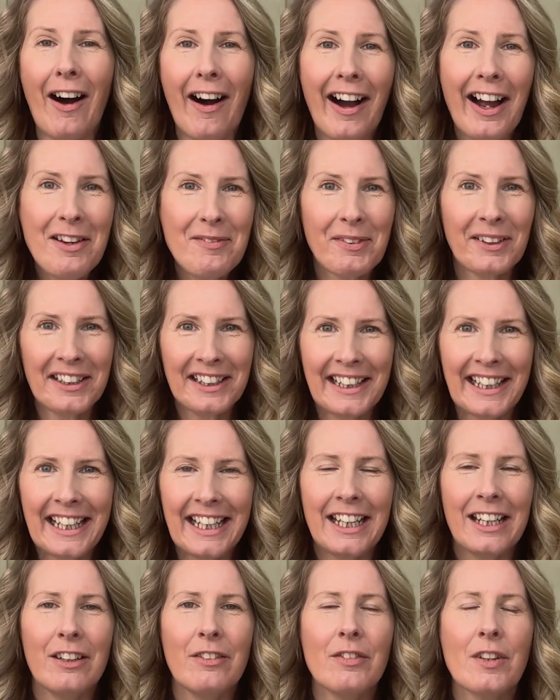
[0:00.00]
I
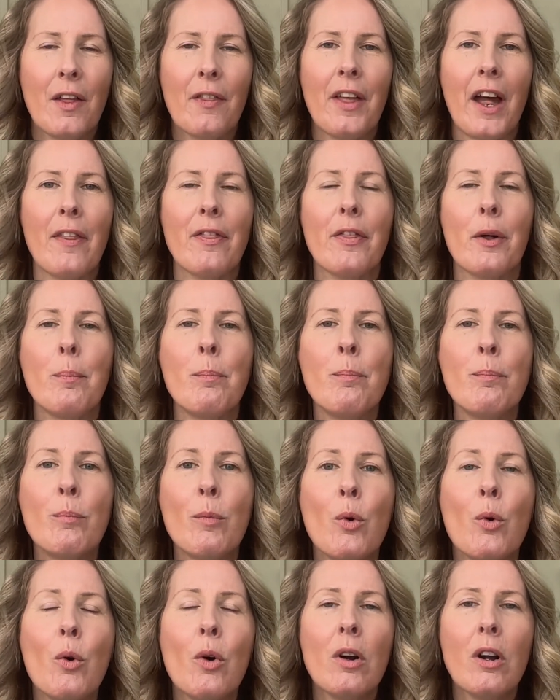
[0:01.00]
believed that the
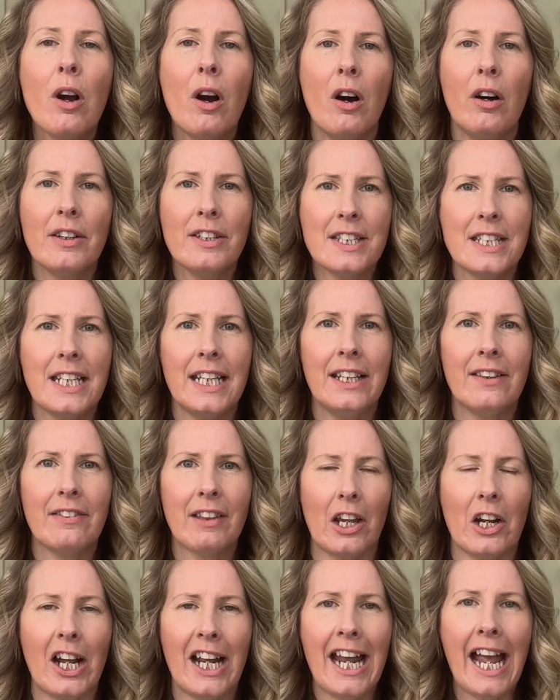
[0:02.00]
more content
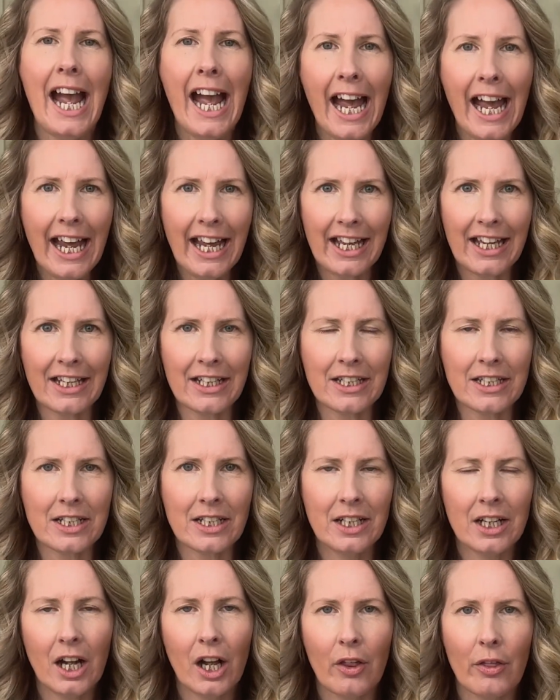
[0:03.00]
that I had,
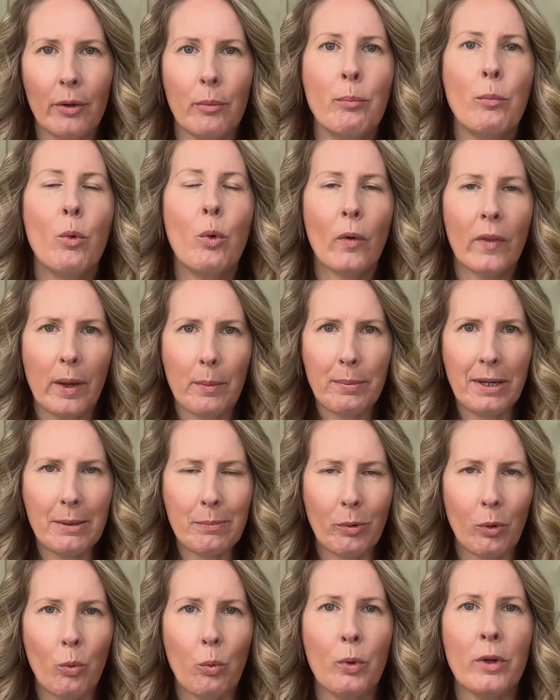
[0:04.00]
the more that
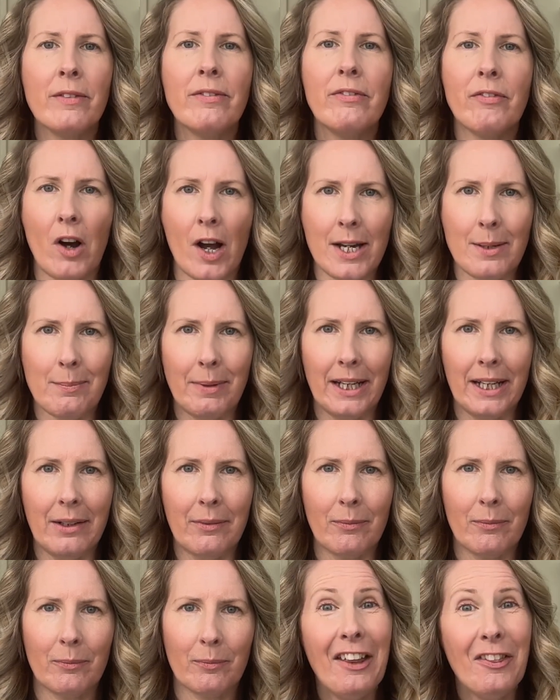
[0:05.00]
people would find me
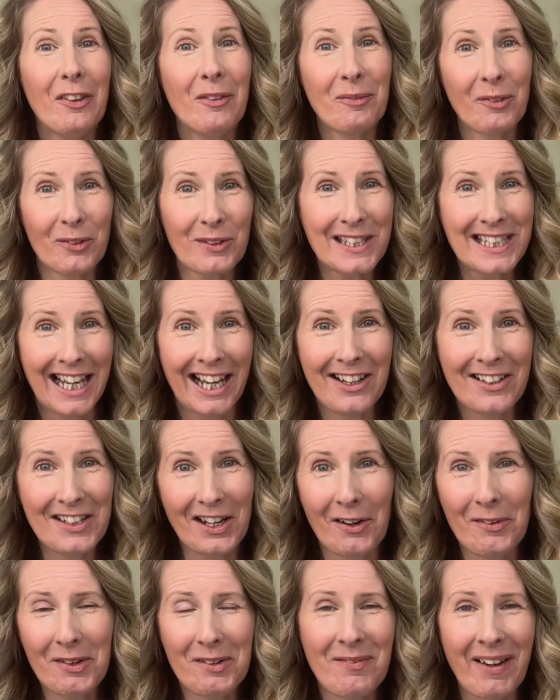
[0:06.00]
and the more sales
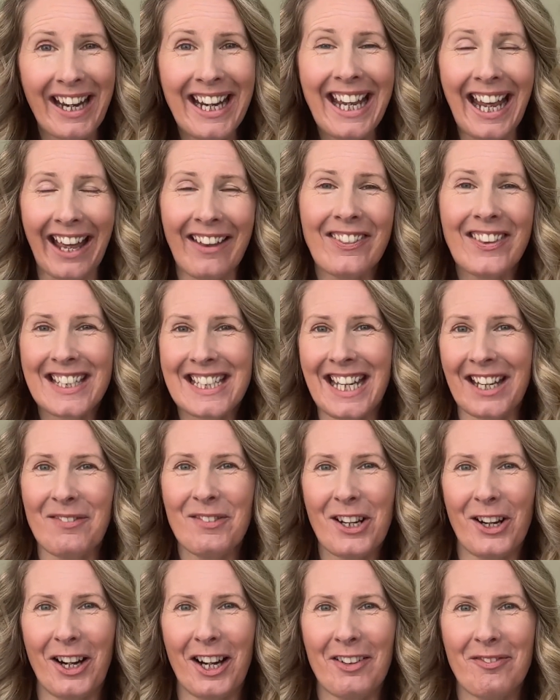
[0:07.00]
I would make at the same
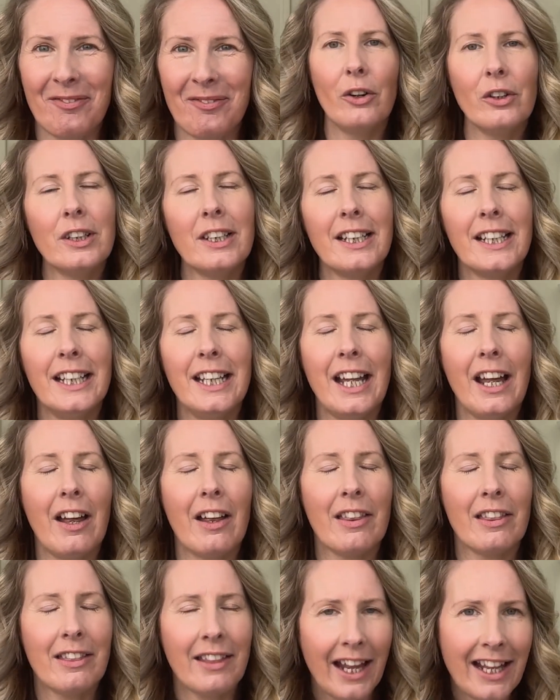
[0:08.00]
time. Only
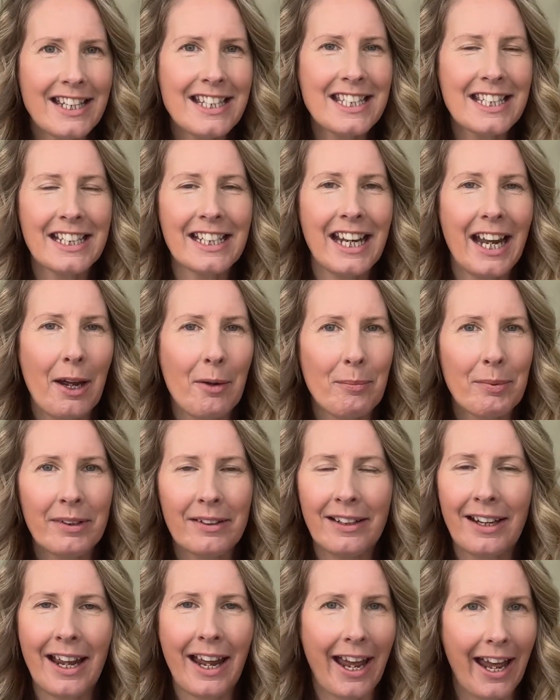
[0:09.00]
that didn't
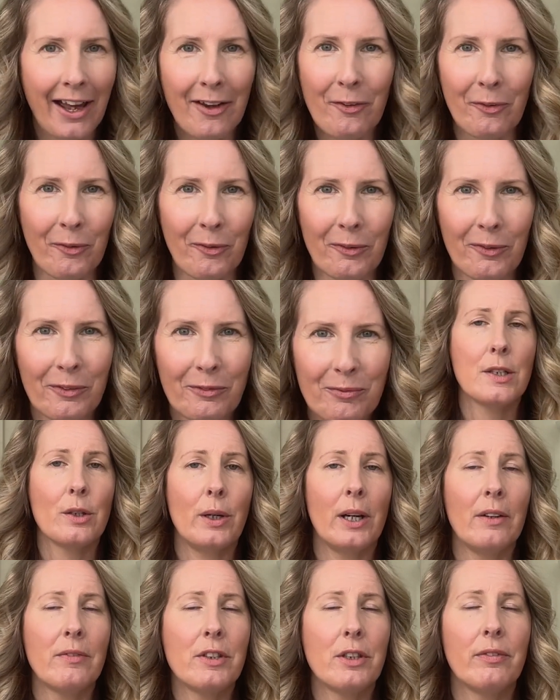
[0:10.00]
happen at all. So
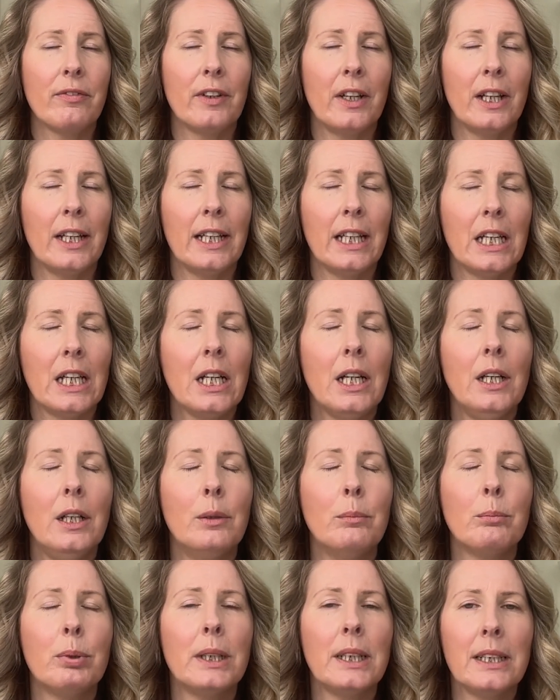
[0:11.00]
after feeling
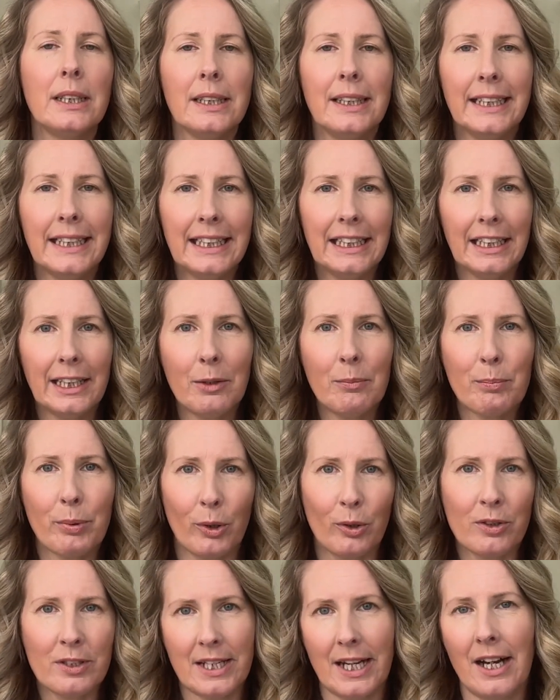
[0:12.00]
completely
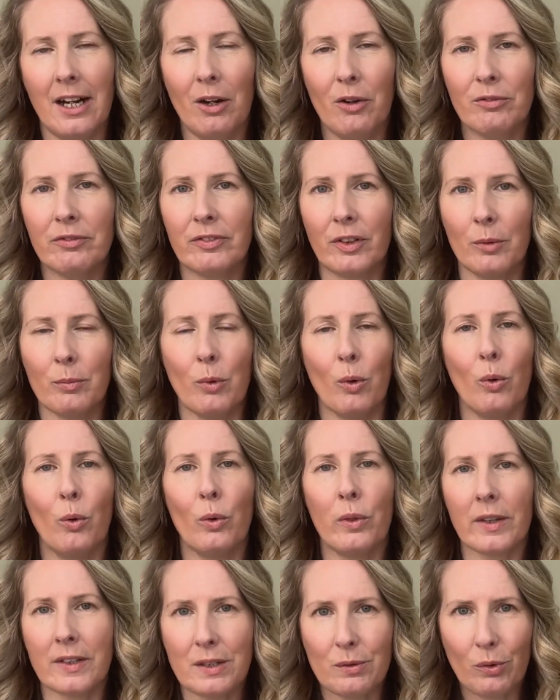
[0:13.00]
burnt out from all
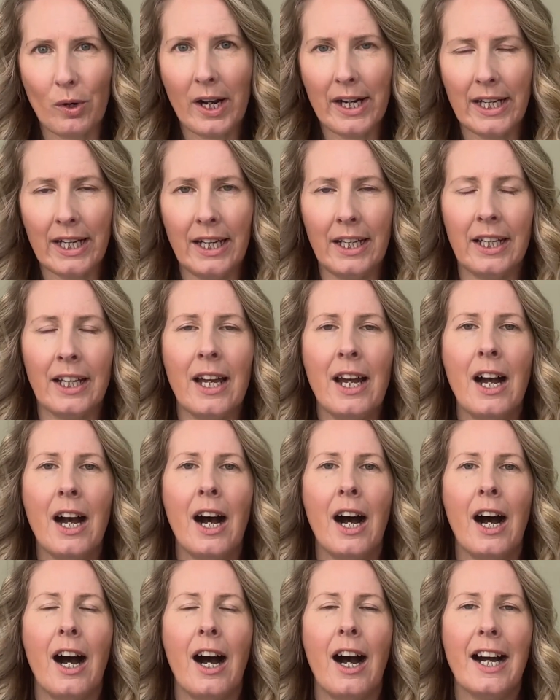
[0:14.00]
this writing,
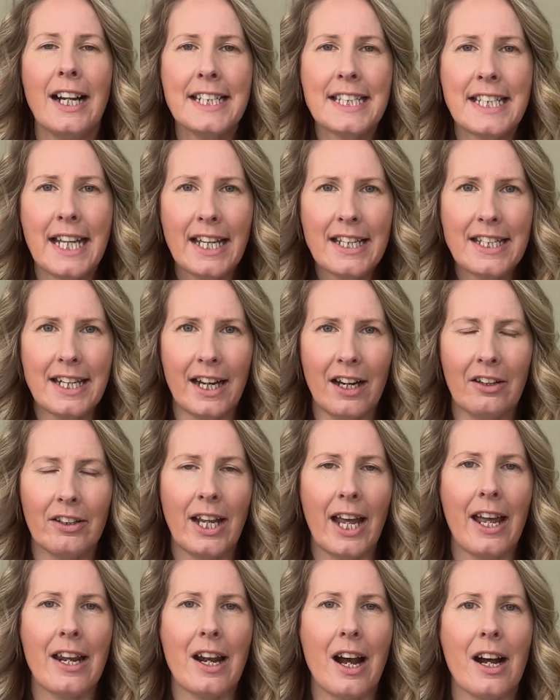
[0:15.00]
I sat down
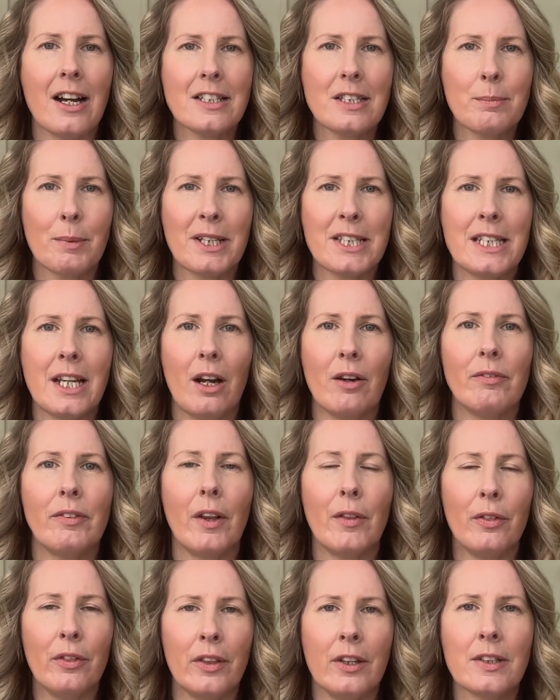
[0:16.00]
and asked myself
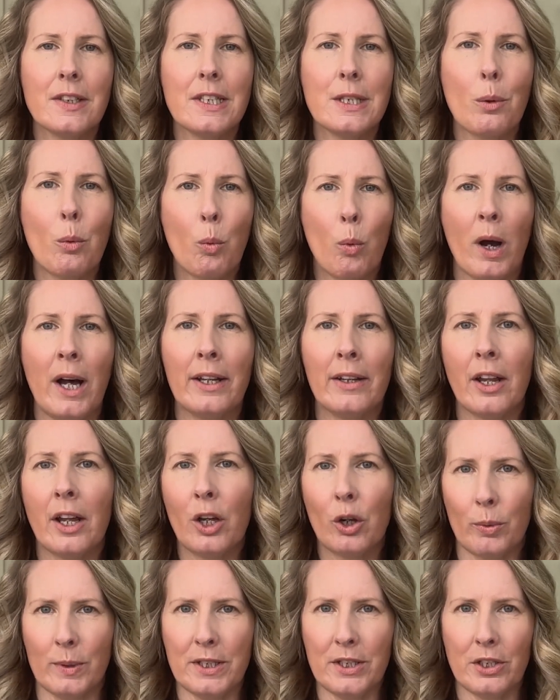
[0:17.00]
this one
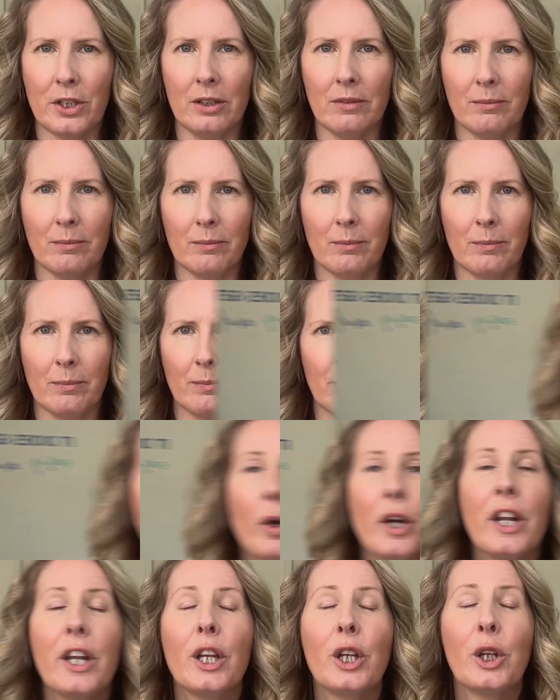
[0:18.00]
question. What
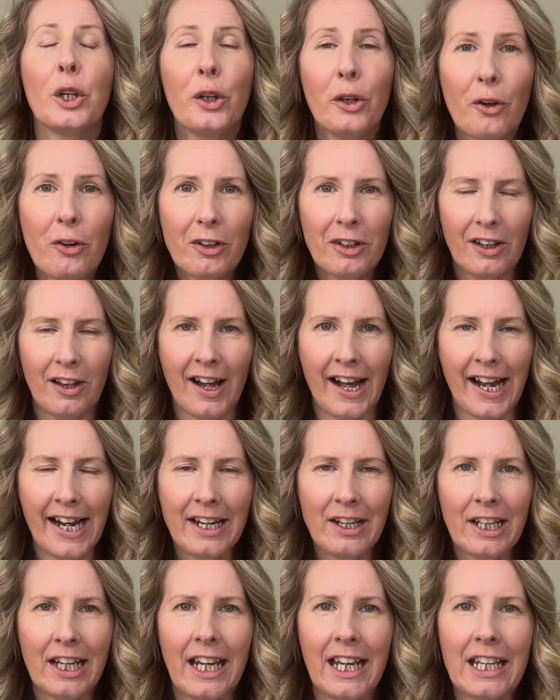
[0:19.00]
would it look
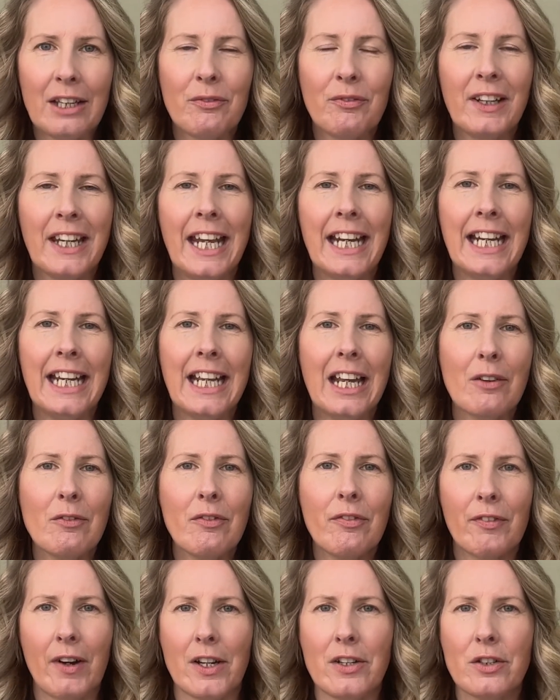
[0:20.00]
like if getting in
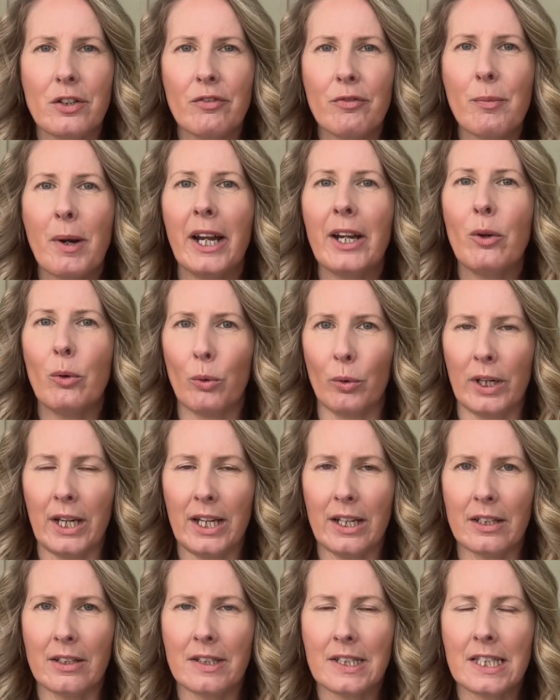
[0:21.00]
front of my
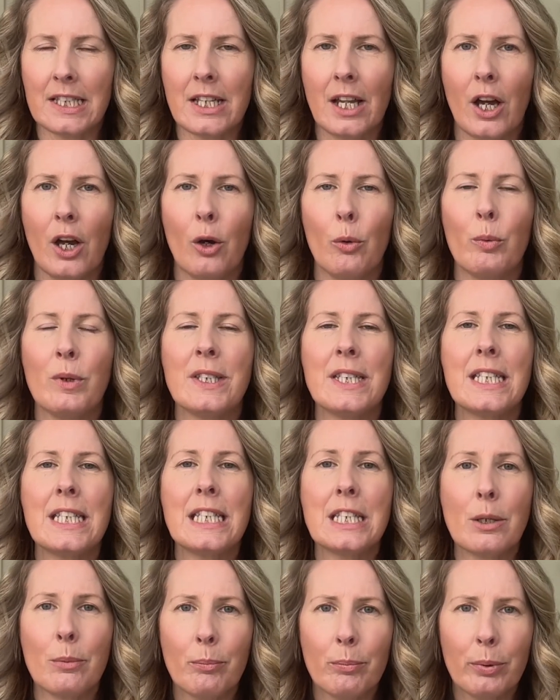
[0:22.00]
audience was
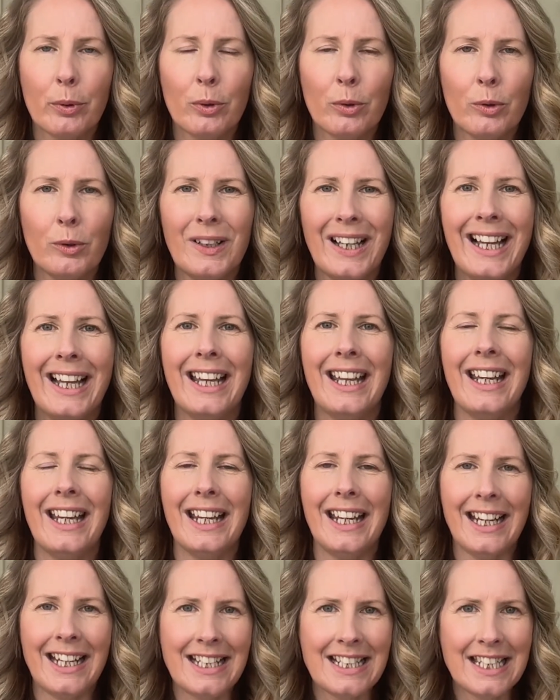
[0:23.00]
simple,
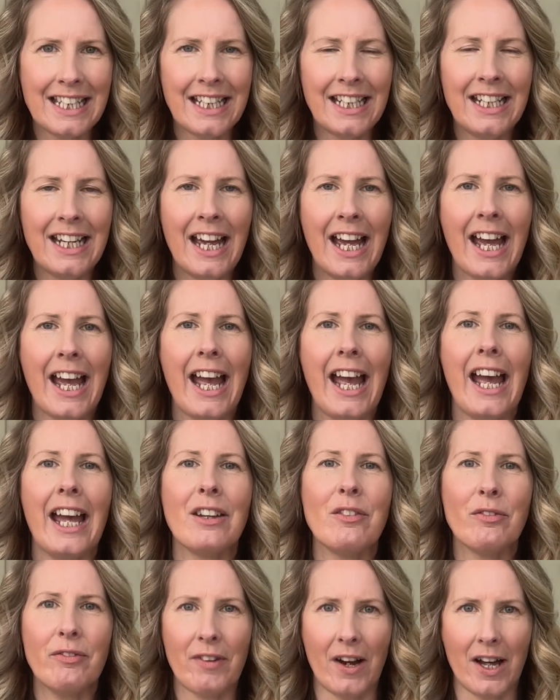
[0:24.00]
easy, and